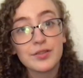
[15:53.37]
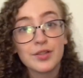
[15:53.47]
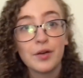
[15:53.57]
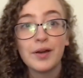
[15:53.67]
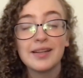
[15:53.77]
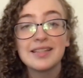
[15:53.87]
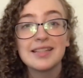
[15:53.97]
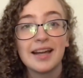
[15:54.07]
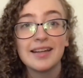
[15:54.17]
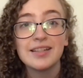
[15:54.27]
So I
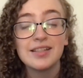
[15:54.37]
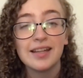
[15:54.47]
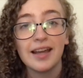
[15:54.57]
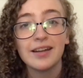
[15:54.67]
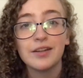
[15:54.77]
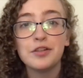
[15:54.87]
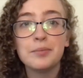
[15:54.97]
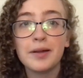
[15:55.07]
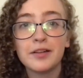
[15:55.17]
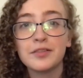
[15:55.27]
decided to get a new
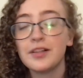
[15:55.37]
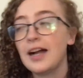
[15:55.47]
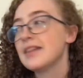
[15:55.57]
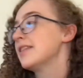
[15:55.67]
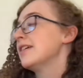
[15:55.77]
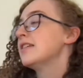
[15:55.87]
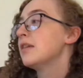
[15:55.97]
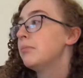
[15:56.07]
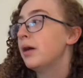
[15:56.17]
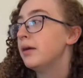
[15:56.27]
pair of glasses,
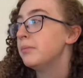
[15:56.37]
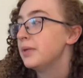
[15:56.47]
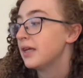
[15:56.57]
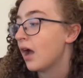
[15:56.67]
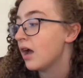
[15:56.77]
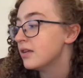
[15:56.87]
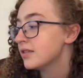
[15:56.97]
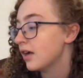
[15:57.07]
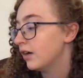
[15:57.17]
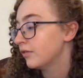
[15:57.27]
but because
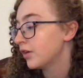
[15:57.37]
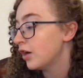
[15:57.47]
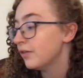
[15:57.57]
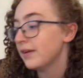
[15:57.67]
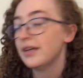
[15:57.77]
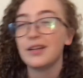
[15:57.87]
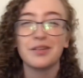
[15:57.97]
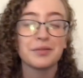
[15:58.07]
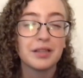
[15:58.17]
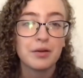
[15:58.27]
of COVID, I
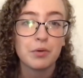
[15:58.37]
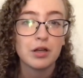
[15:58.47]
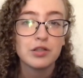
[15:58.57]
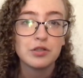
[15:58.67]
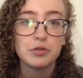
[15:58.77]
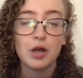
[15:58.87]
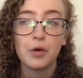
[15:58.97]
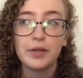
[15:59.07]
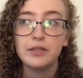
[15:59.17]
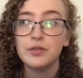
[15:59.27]
don't really want to go
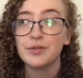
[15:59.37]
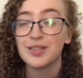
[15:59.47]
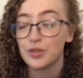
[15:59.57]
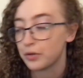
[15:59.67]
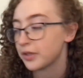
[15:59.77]
into a store